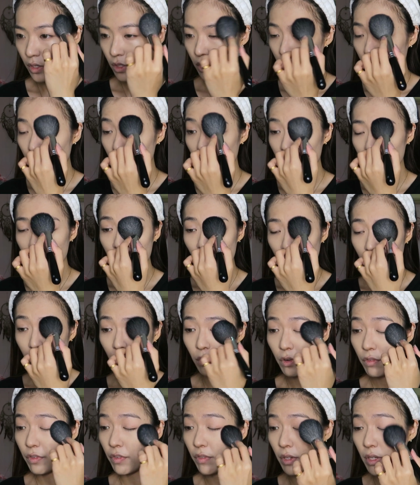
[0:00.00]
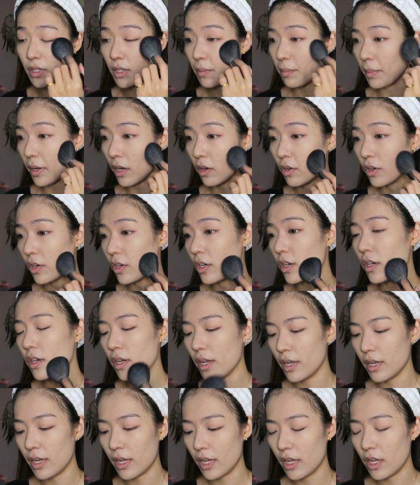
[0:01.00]
I'm gonna set both with the same powder,
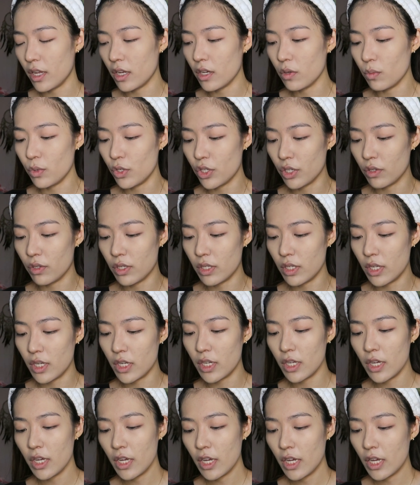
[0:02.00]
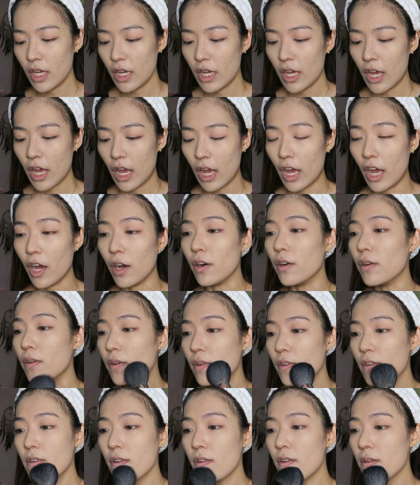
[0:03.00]
and then we shall see how
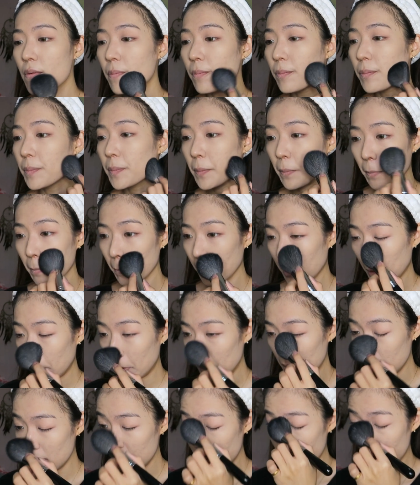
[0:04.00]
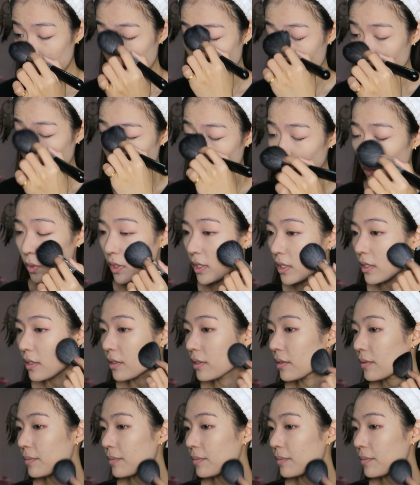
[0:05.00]
this works.